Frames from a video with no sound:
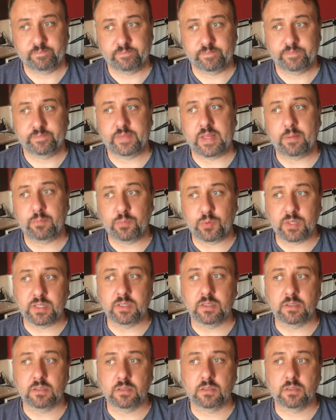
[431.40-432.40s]
that
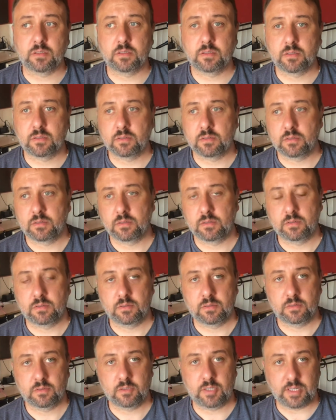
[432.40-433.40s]
brings
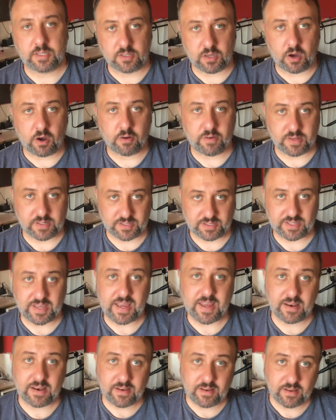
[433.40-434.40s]
guitarists
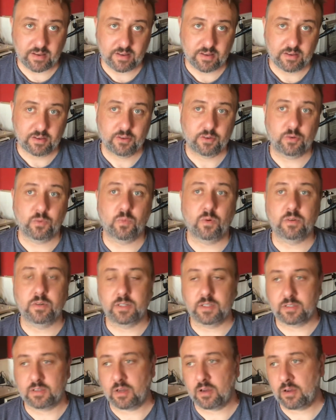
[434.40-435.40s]
in who want
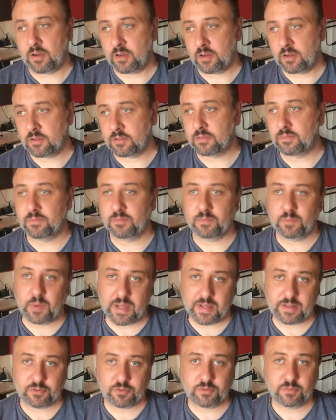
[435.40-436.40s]
guitars and
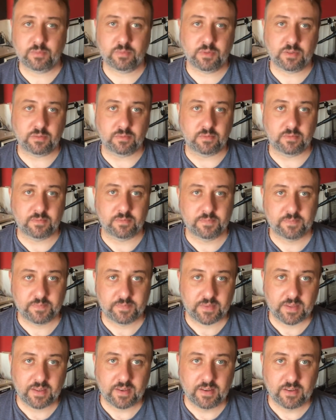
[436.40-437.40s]
plectrums and
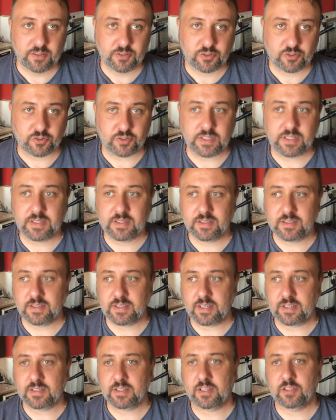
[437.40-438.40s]
strings,
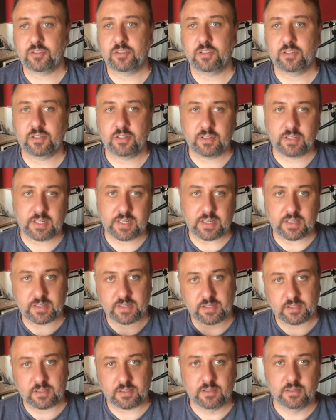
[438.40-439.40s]
etc. So you get
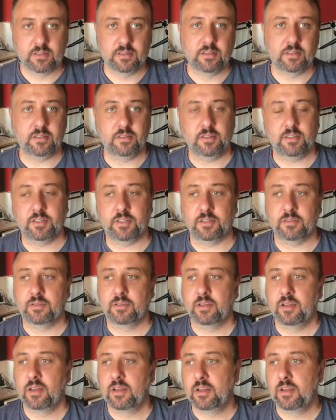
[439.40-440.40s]
this, you know,
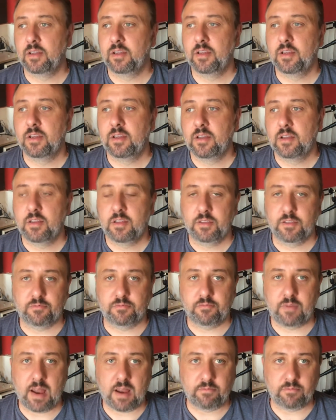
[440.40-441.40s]
this
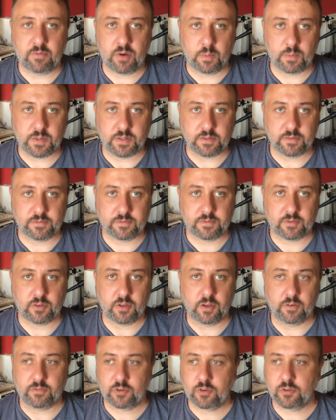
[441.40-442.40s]
round robin
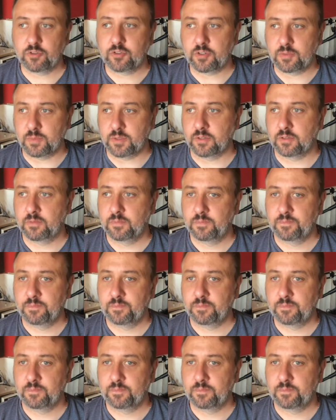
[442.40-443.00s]
of customers.